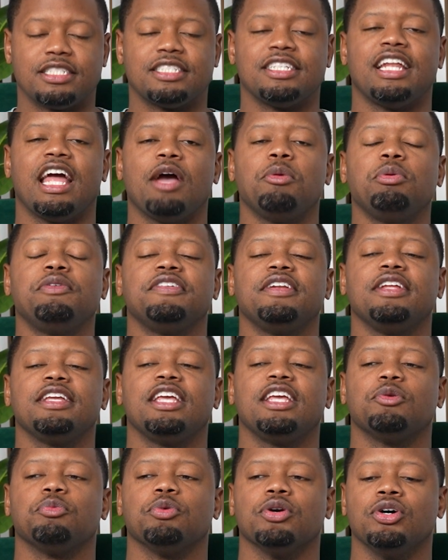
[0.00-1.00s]
today we're finna
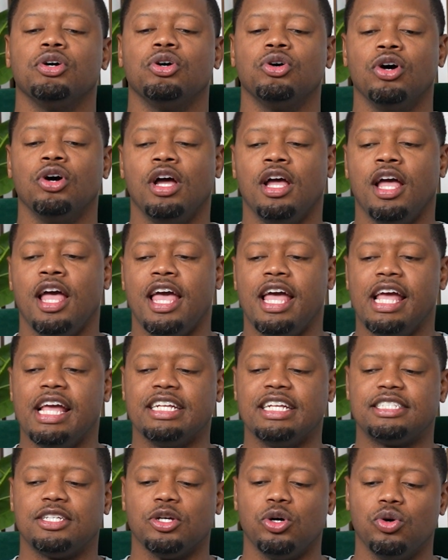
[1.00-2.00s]
get real
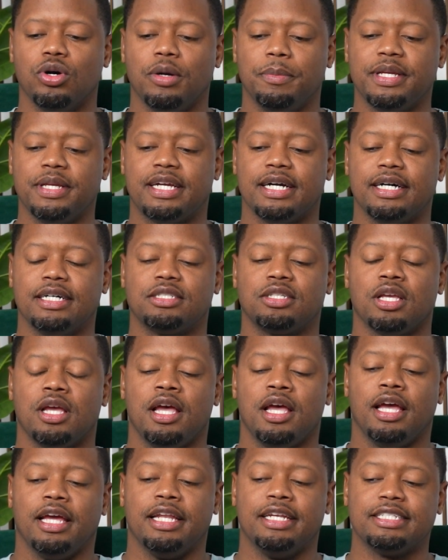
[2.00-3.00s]
into it because
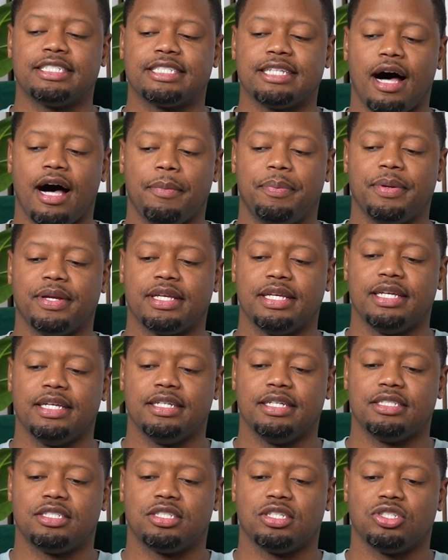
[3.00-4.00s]
in this topic
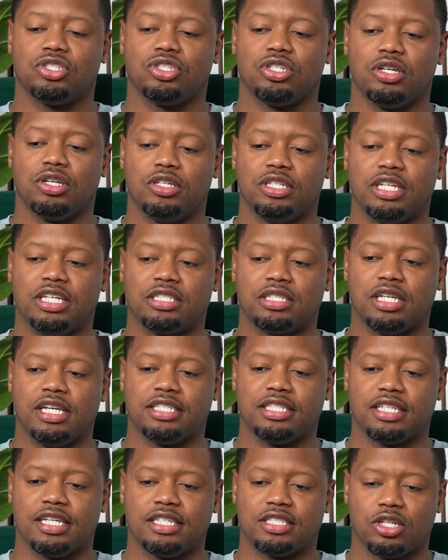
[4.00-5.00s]
is
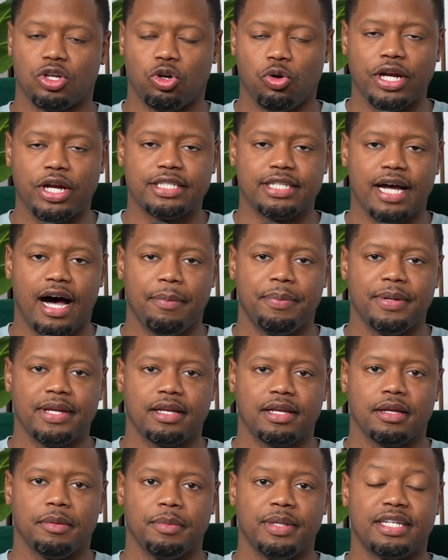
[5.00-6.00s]
a great topic
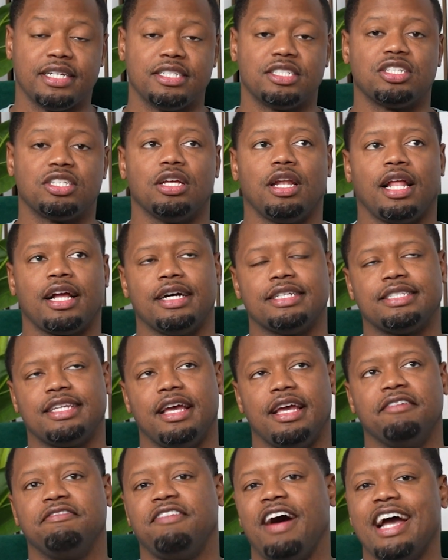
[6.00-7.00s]
because like I said,
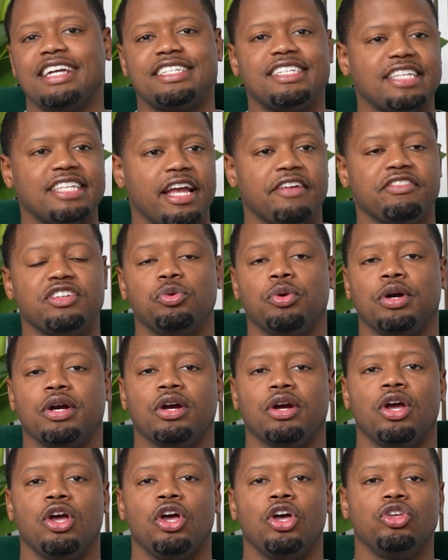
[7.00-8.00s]
advice is everywhere.
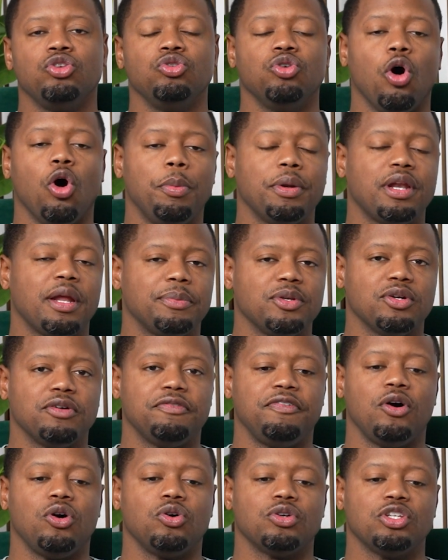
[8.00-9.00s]
You open up your
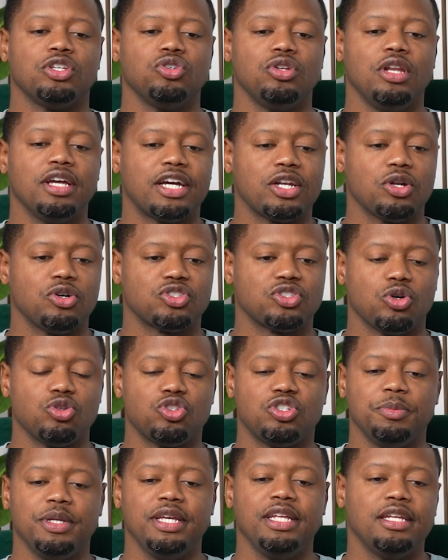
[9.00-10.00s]
phone and you're looking on
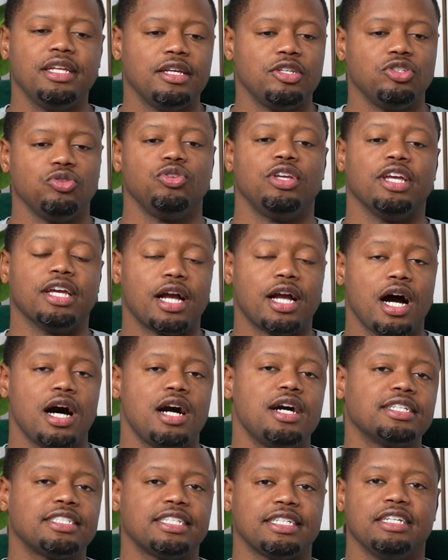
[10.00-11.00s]
social media and you get
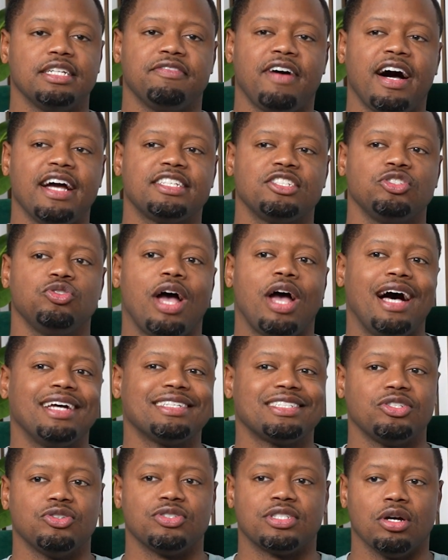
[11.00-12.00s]
constant advice and you're
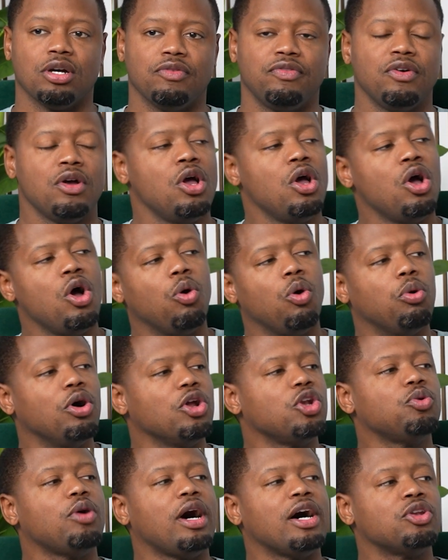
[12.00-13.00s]
asking yourself, what
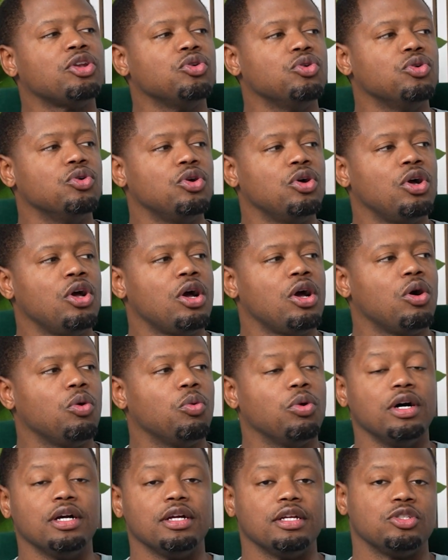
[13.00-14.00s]
do I do?
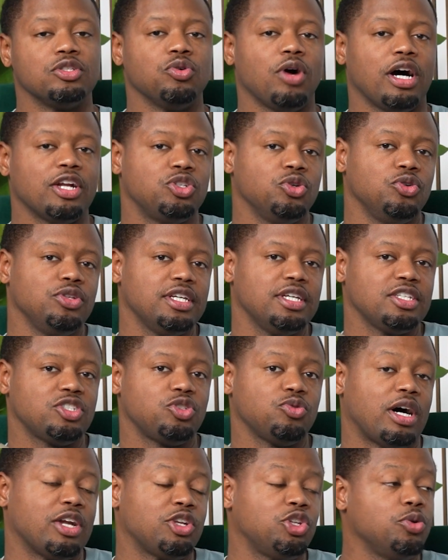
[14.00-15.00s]
What do I do this?
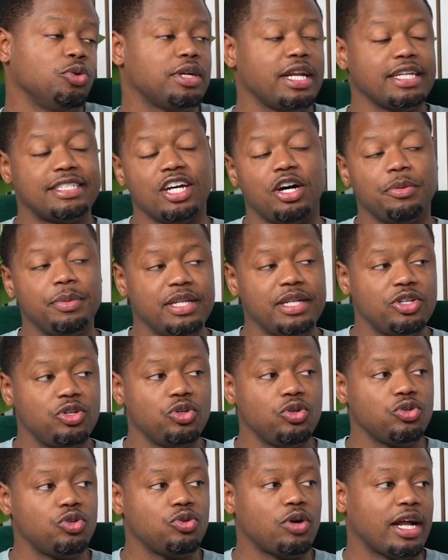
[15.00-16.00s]
Do I do what they tell me to
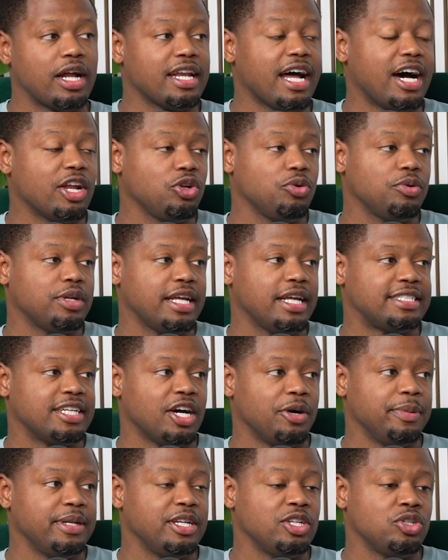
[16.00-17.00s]
do? Do I not do what they tell
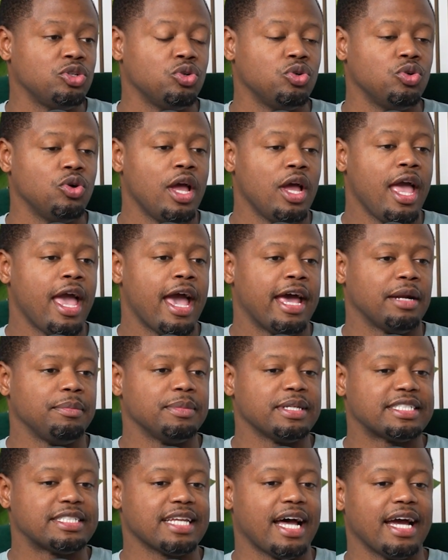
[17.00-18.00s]
me to do? And I'm
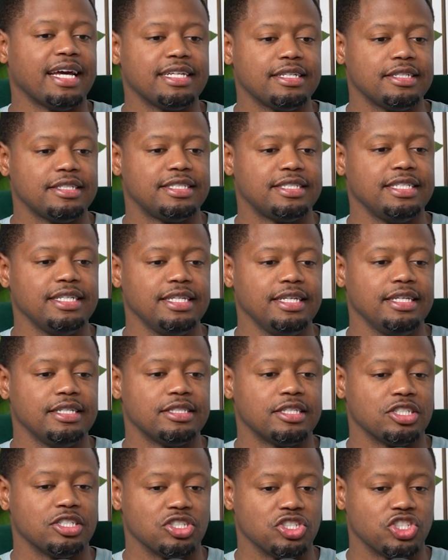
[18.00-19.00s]
excited to see,
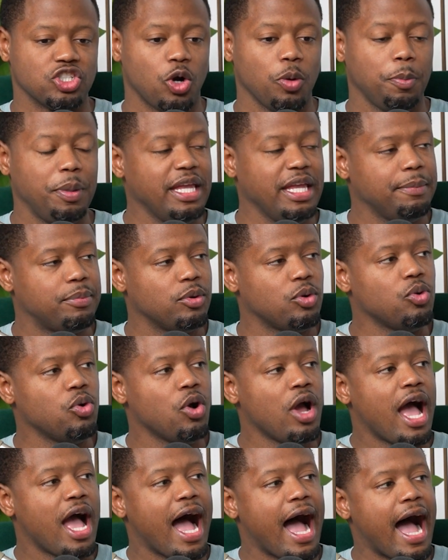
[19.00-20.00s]
to show people
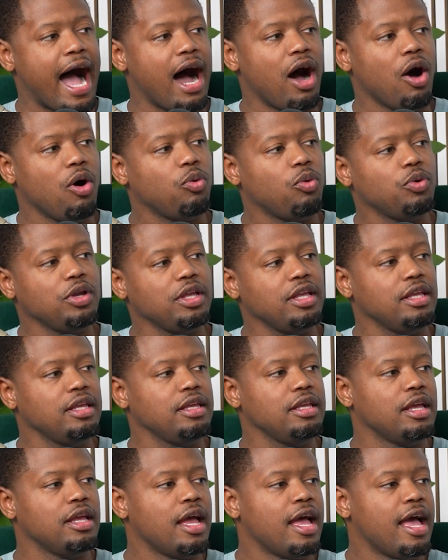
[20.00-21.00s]
how
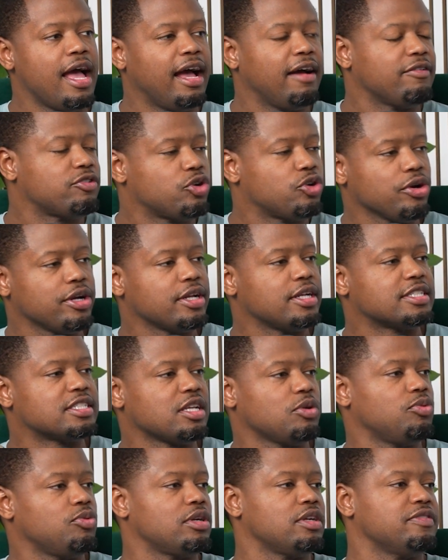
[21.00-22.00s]
we have created
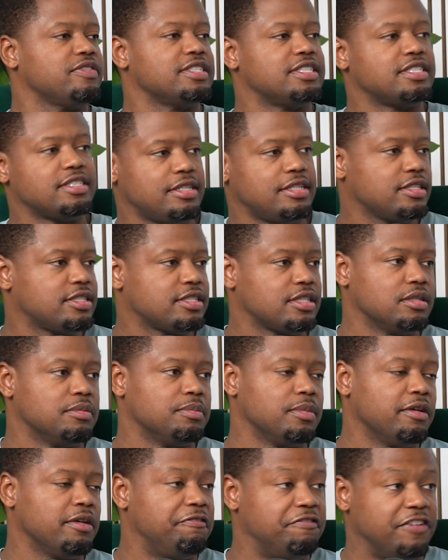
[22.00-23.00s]
somewhat of a system,
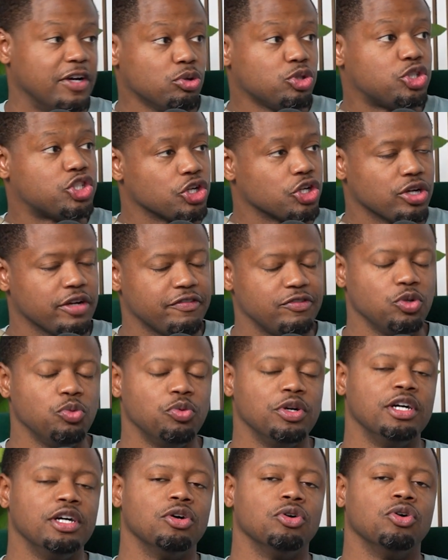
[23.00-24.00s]
a filter, if you
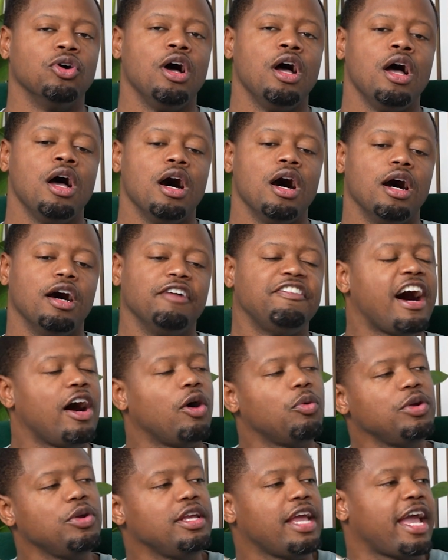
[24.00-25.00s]
will, of how
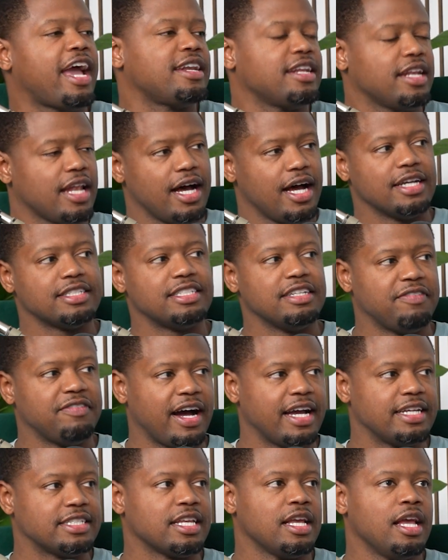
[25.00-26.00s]
we analyze
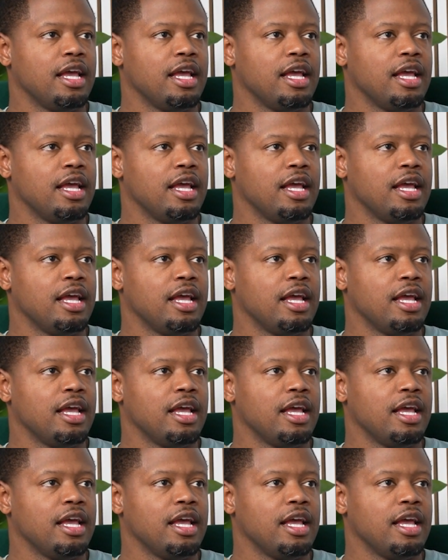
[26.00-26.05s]
advice.